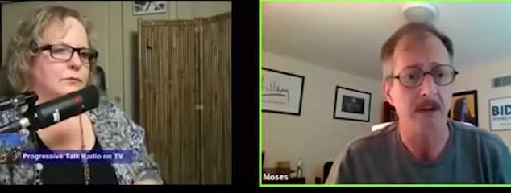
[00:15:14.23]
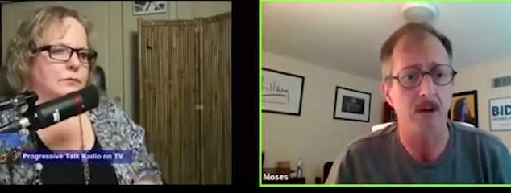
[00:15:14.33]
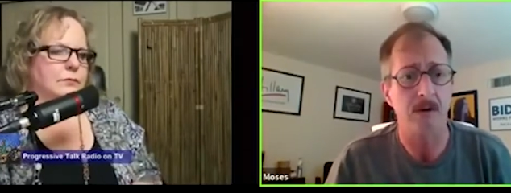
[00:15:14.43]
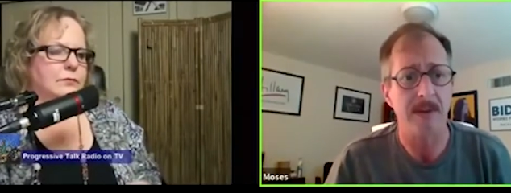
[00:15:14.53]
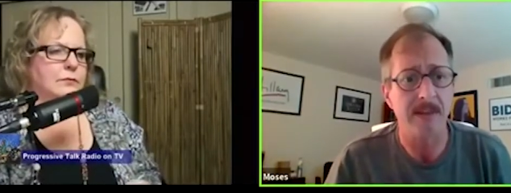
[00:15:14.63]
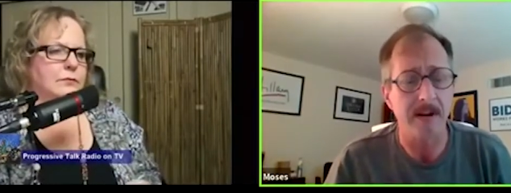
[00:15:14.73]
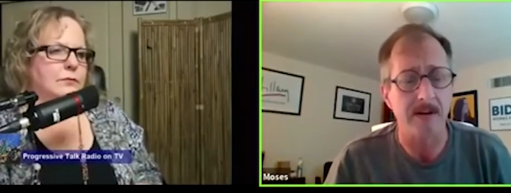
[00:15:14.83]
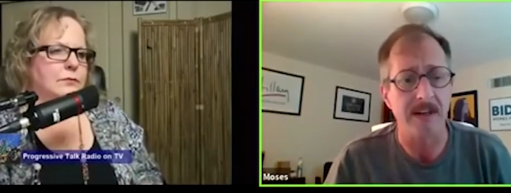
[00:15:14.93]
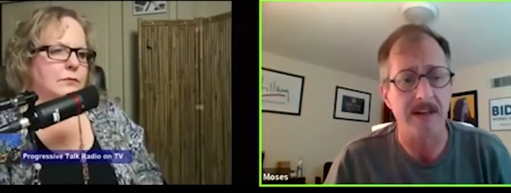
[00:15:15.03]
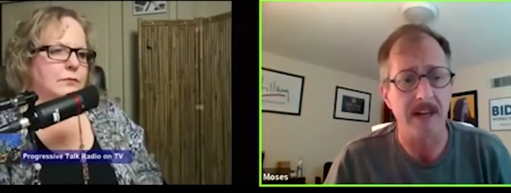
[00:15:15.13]
Speaker 1: go in
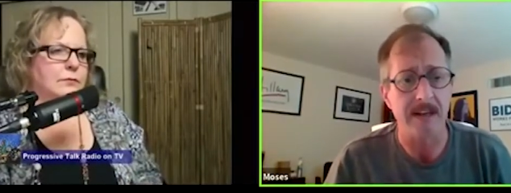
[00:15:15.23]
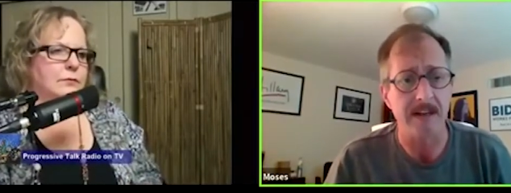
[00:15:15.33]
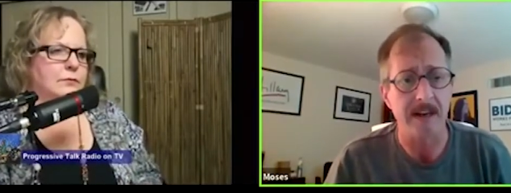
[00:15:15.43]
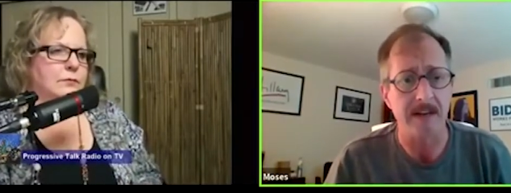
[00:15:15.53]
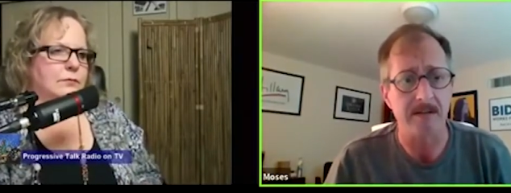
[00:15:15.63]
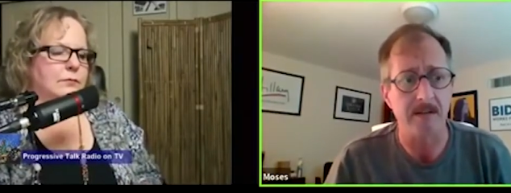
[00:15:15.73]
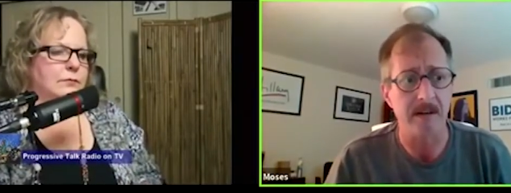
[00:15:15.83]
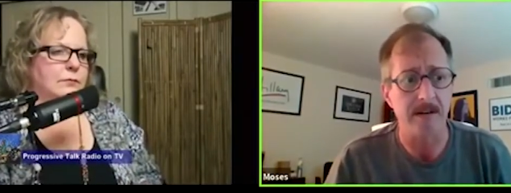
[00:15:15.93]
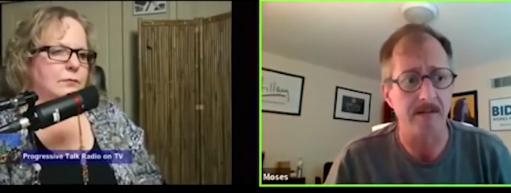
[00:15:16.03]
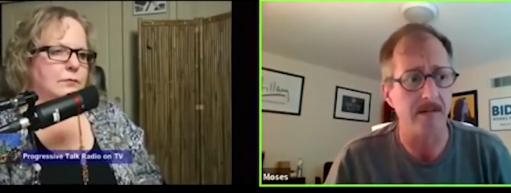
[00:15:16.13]
there and, and and
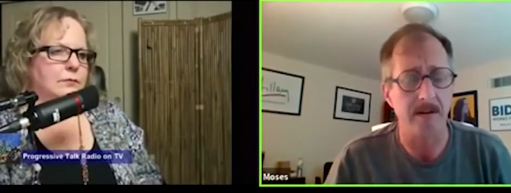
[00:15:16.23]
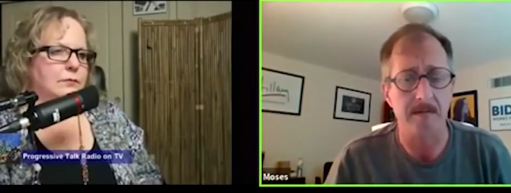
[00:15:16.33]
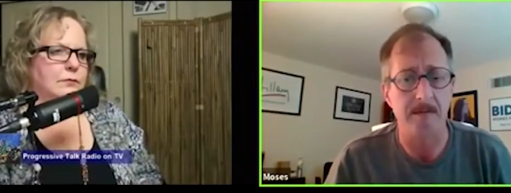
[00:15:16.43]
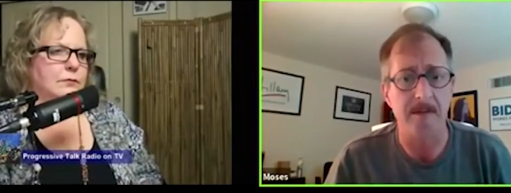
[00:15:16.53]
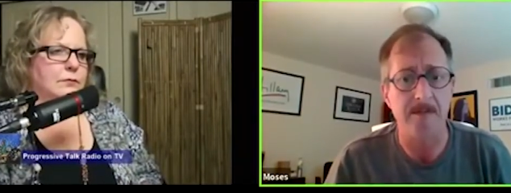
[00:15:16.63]
and and